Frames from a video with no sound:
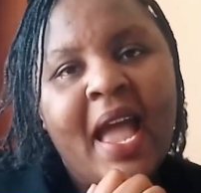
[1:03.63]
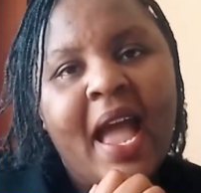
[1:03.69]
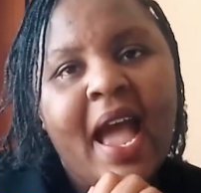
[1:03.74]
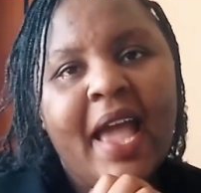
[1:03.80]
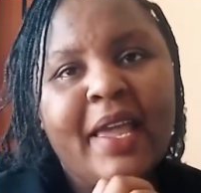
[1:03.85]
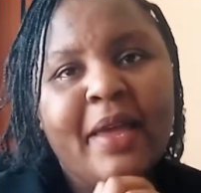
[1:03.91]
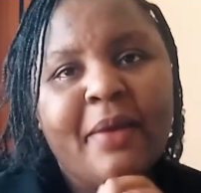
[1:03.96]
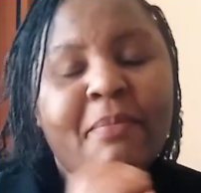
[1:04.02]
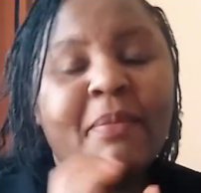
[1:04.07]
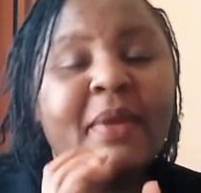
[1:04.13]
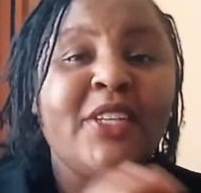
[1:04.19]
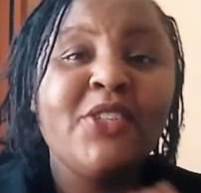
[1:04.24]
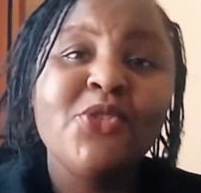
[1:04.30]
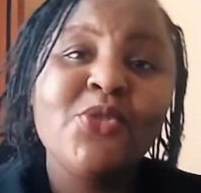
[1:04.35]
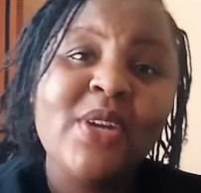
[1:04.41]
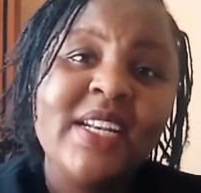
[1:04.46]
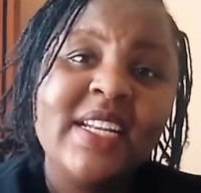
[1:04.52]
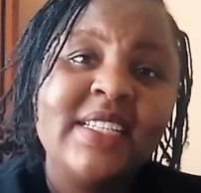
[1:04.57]
I am
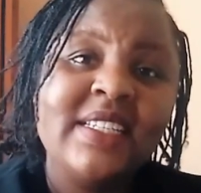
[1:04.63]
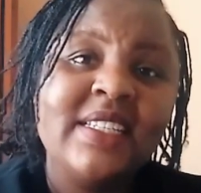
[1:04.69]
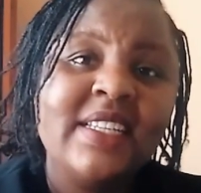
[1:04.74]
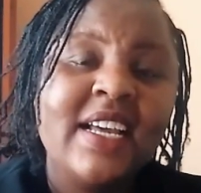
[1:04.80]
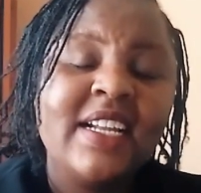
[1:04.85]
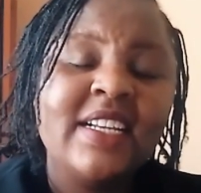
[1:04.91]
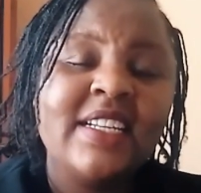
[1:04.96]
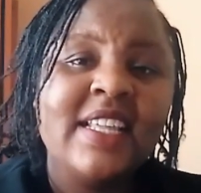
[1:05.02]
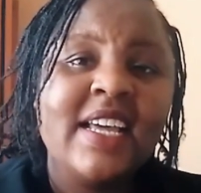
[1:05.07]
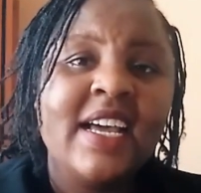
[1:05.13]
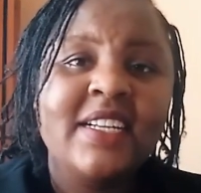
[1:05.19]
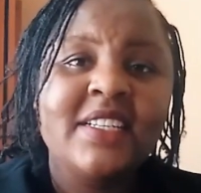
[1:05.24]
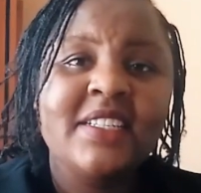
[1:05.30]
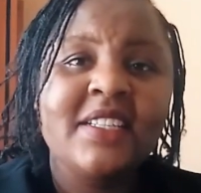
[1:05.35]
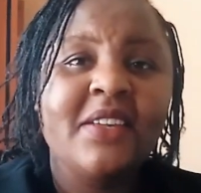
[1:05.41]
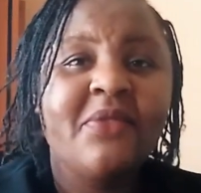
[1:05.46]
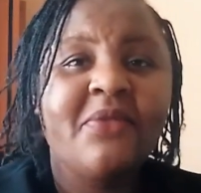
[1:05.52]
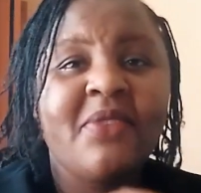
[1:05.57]
meant to understand
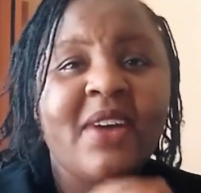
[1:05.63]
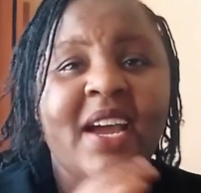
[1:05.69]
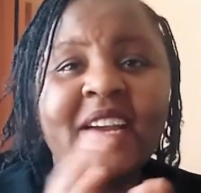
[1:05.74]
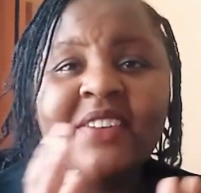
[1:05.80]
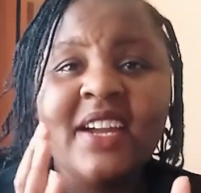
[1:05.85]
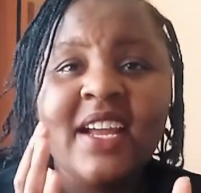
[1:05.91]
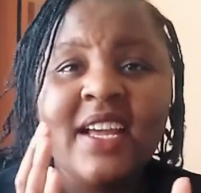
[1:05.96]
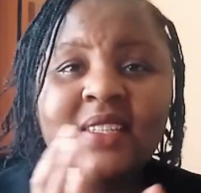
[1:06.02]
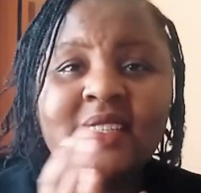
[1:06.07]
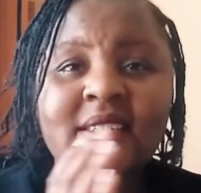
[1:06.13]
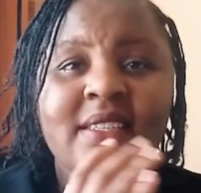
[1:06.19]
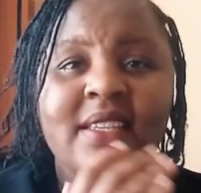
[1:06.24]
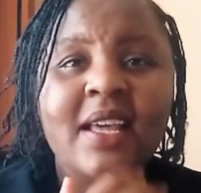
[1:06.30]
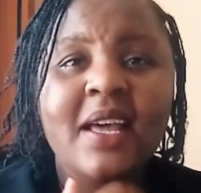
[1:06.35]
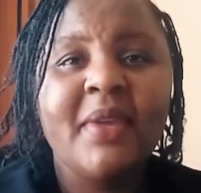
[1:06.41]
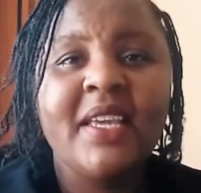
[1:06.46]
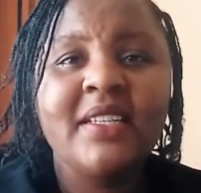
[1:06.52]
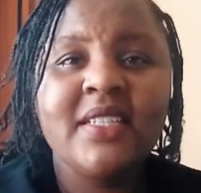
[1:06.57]
that the virus
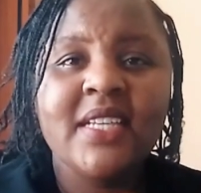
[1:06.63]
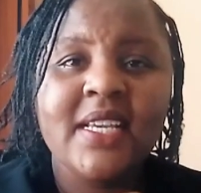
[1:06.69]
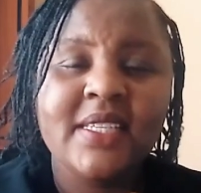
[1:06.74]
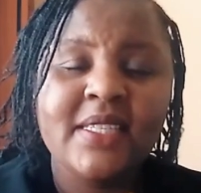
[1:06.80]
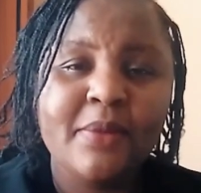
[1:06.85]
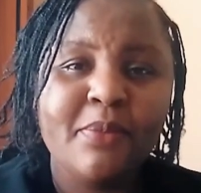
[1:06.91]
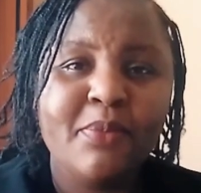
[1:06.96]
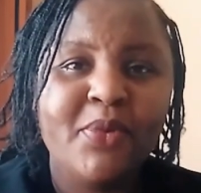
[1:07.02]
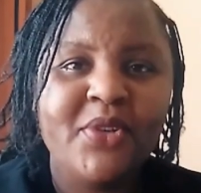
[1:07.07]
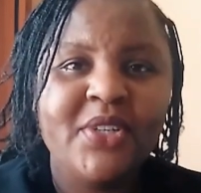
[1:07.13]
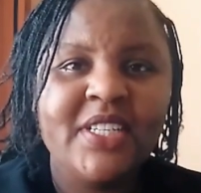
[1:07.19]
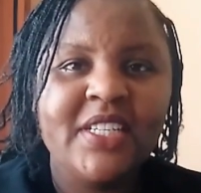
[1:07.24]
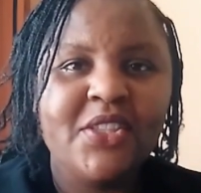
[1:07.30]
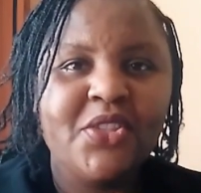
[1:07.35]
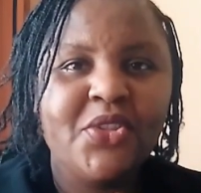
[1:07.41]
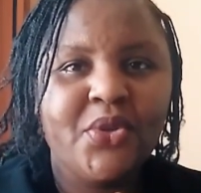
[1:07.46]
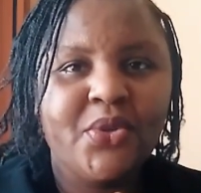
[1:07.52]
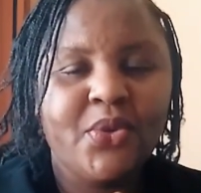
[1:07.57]
enters the
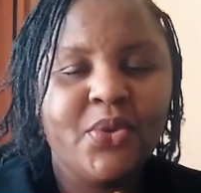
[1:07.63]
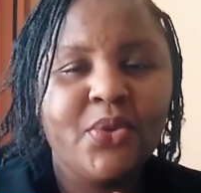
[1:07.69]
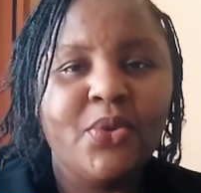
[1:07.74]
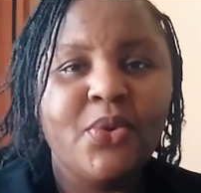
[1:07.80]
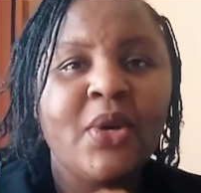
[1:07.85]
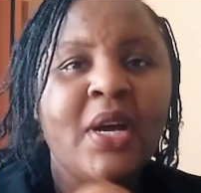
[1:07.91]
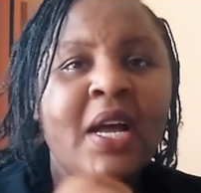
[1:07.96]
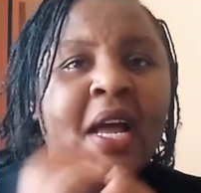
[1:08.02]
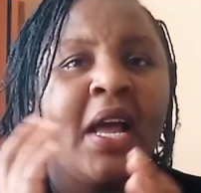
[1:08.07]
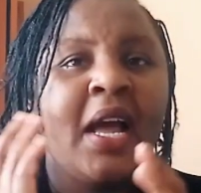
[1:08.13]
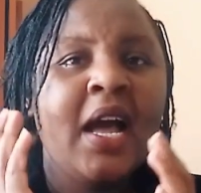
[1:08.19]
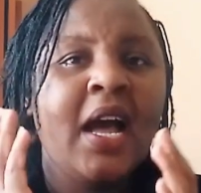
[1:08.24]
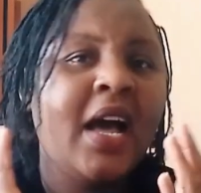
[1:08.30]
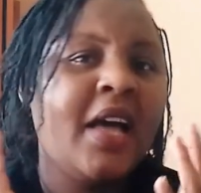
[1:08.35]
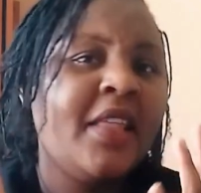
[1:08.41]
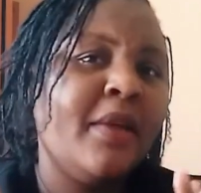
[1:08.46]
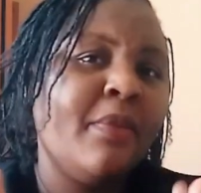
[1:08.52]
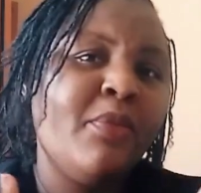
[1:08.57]
body through
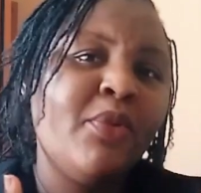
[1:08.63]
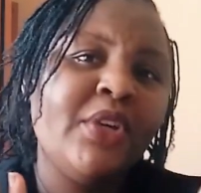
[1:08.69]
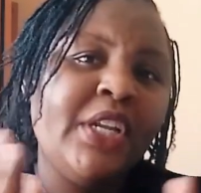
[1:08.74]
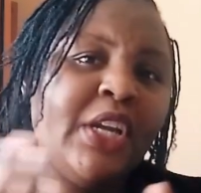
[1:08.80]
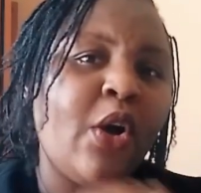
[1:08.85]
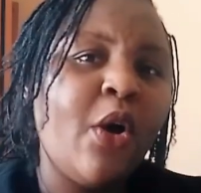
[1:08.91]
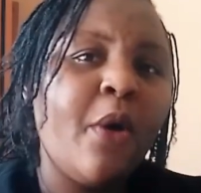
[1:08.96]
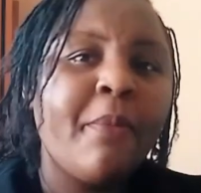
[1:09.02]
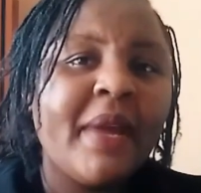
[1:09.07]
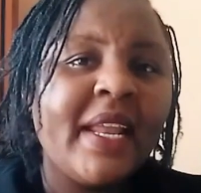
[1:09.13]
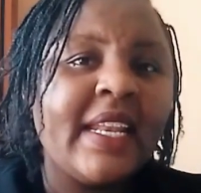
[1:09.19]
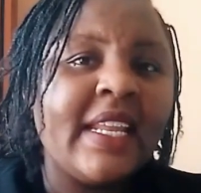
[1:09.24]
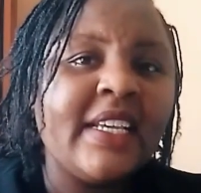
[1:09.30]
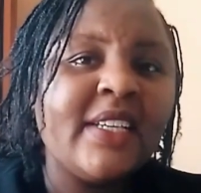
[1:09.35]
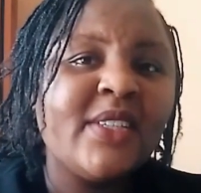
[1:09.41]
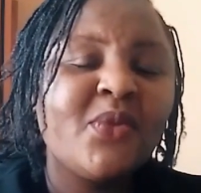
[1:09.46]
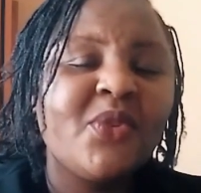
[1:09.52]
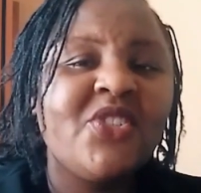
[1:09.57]
the body
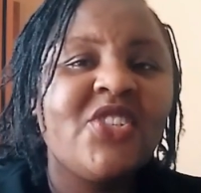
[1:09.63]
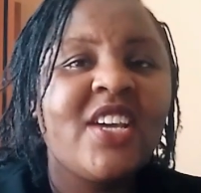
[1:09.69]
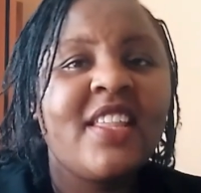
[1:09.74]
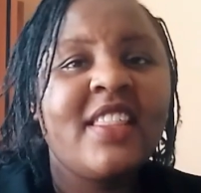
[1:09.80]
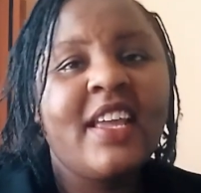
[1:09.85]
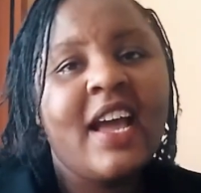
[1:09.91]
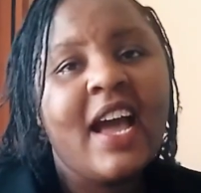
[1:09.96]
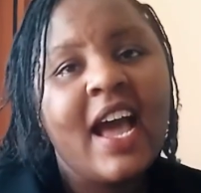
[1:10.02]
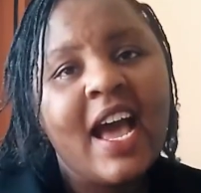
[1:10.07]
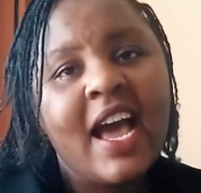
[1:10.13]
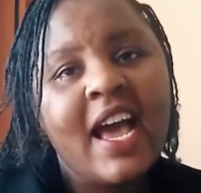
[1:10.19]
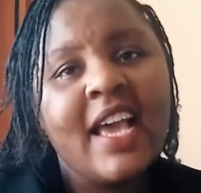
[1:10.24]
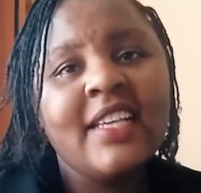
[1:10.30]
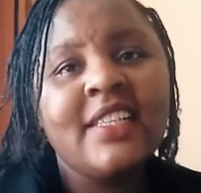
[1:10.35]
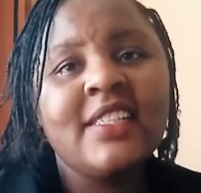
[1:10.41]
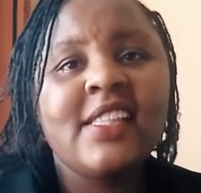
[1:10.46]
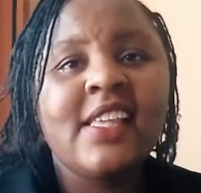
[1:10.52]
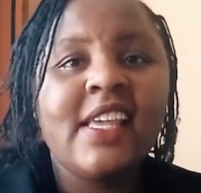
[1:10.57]
openings, which are the
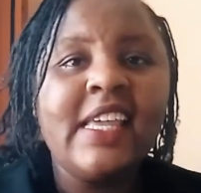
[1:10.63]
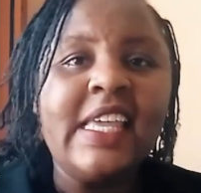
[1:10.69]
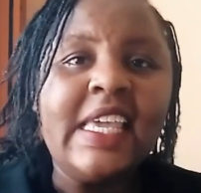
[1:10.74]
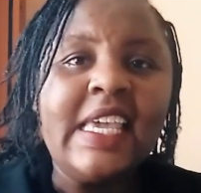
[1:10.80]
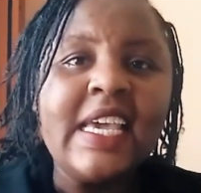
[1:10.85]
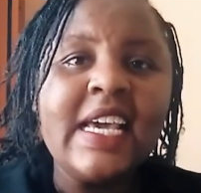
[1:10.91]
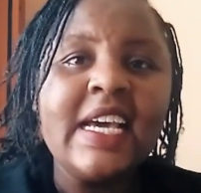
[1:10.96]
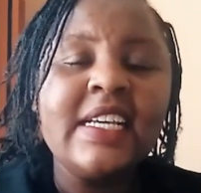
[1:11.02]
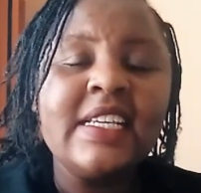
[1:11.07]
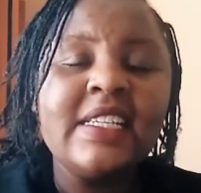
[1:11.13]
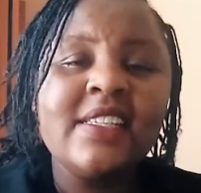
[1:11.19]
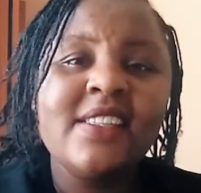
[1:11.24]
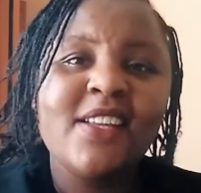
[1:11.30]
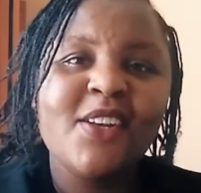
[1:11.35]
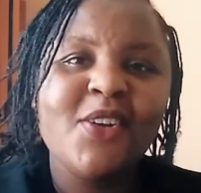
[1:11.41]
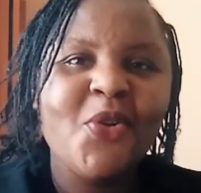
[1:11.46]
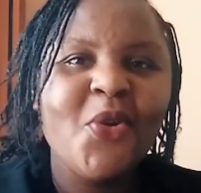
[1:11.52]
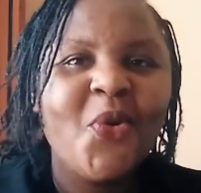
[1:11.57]
eyes, the
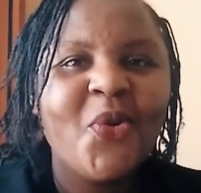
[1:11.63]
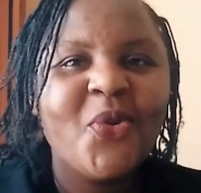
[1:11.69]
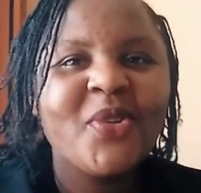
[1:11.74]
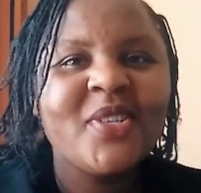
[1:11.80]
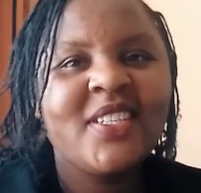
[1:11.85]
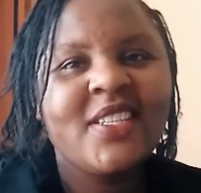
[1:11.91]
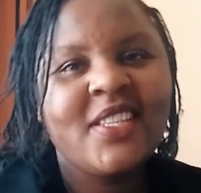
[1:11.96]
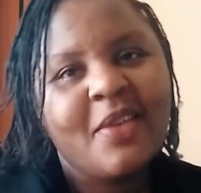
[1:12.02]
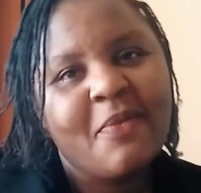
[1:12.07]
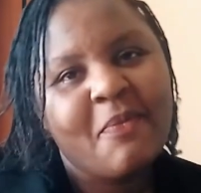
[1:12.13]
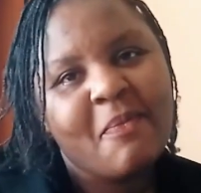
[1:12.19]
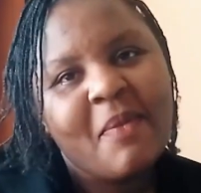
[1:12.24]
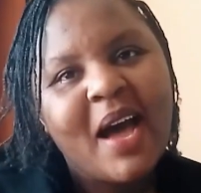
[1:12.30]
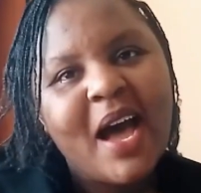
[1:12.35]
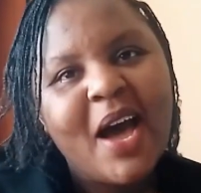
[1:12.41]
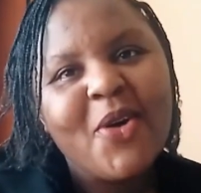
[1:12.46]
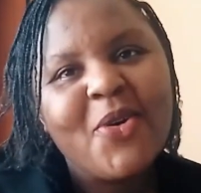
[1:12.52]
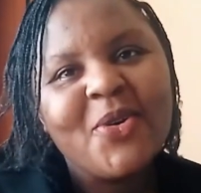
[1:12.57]
ears, the nose, the
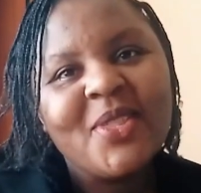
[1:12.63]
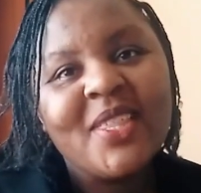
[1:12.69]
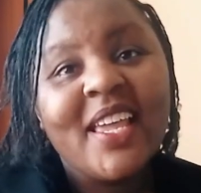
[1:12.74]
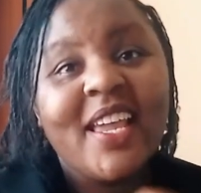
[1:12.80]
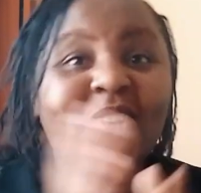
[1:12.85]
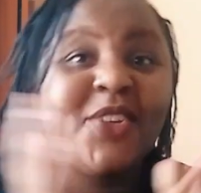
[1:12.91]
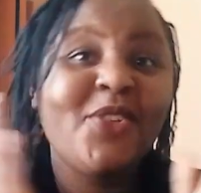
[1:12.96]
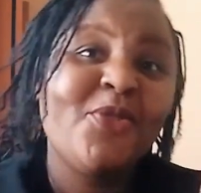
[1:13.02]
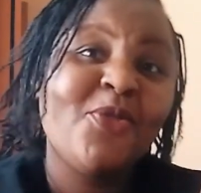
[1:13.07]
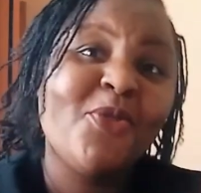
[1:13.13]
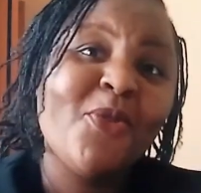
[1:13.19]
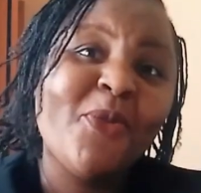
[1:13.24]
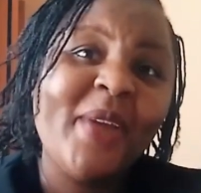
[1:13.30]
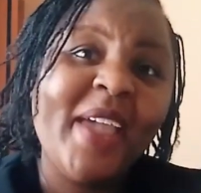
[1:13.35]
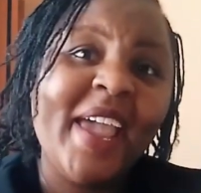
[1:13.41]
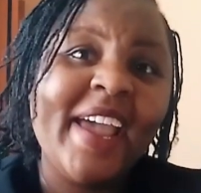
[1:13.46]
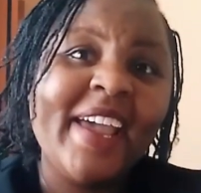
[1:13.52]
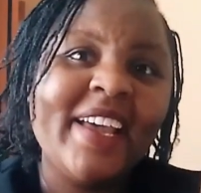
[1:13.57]
mouth, and
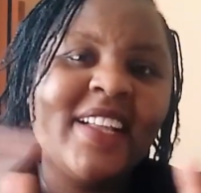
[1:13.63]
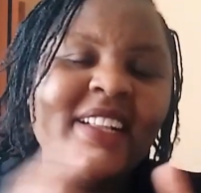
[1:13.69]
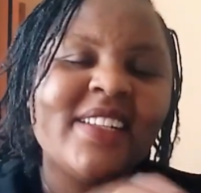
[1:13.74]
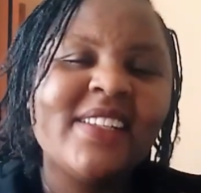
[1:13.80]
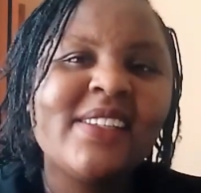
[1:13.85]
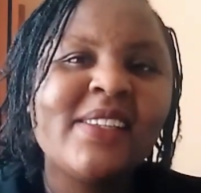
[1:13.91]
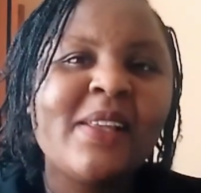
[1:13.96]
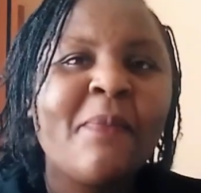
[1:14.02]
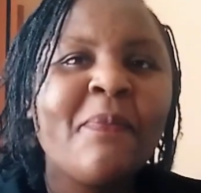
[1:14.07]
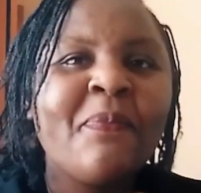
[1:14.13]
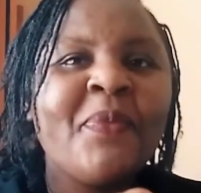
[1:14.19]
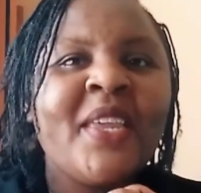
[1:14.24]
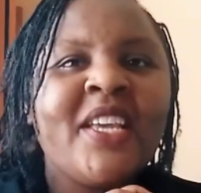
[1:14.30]
nowhere else.